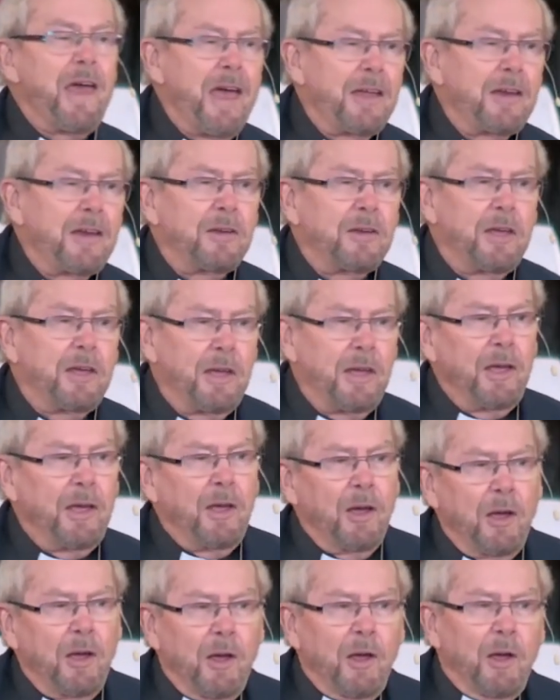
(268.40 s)
my other
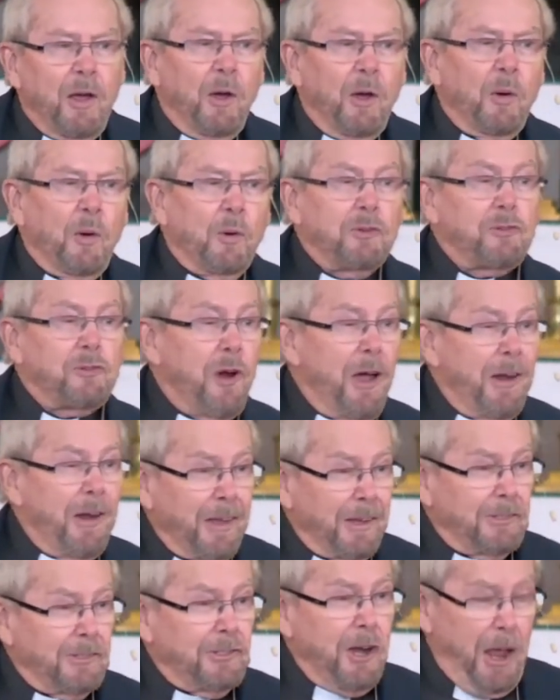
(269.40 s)
hand
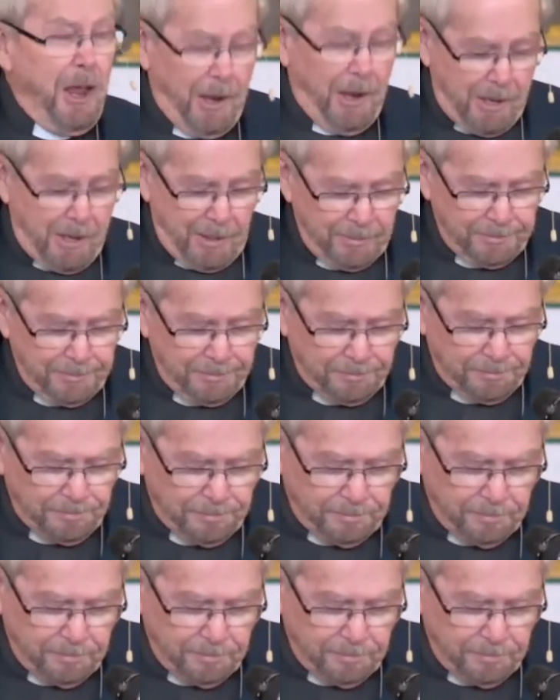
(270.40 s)
was writing a check.